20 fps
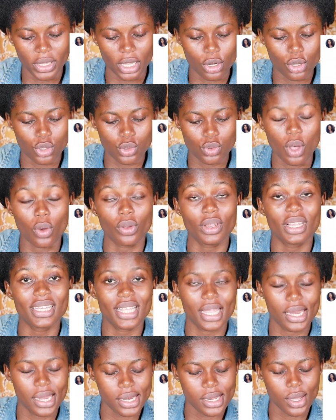media, and so on
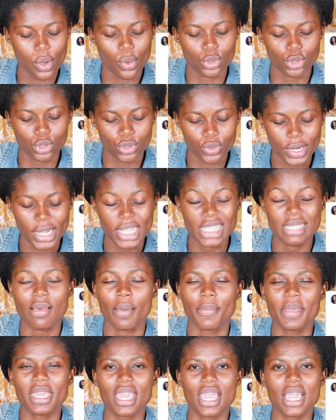the end of the trains
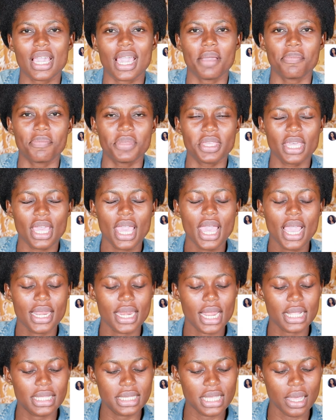by making can be
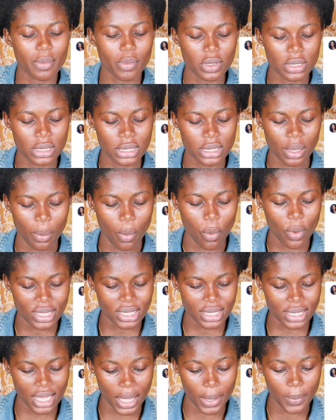the TM1 said. What
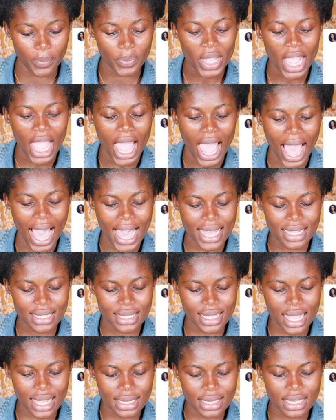say? I
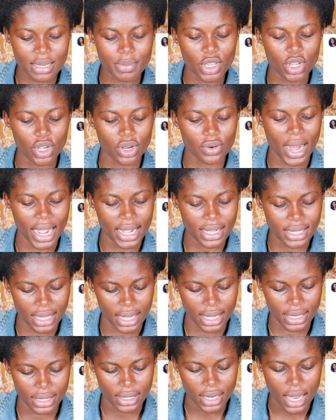stand to be
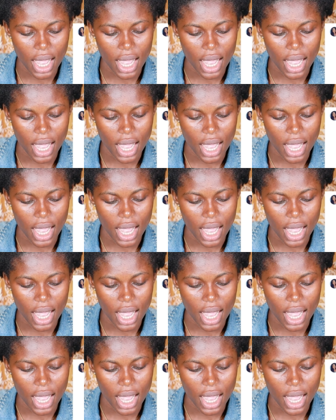corrected.